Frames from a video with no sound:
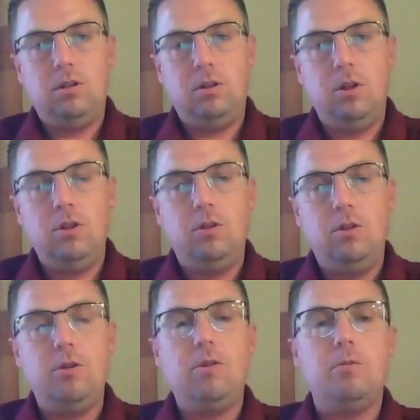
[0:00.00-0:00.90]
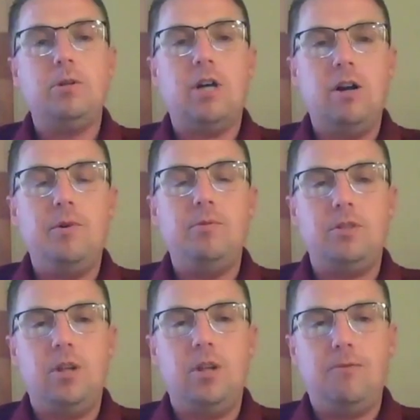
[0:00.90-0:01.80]
their retirement
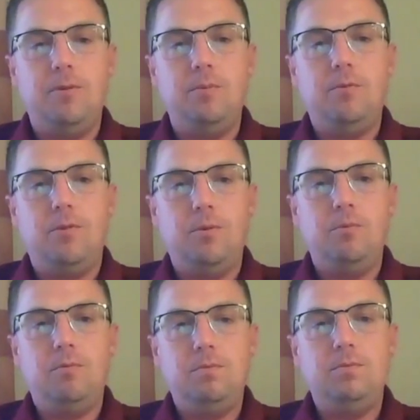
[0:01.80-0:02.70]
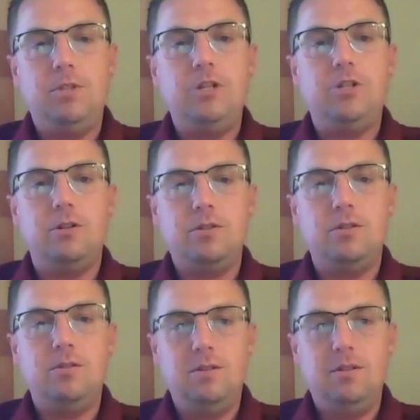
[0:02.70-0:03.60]
was not from teachers'
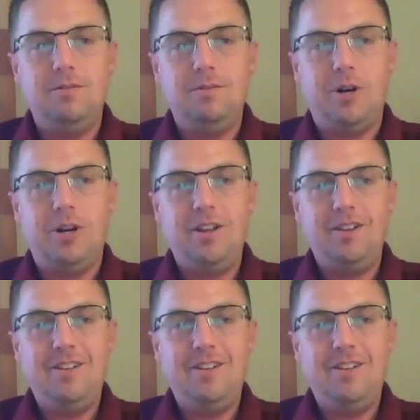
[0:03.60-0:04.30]
money.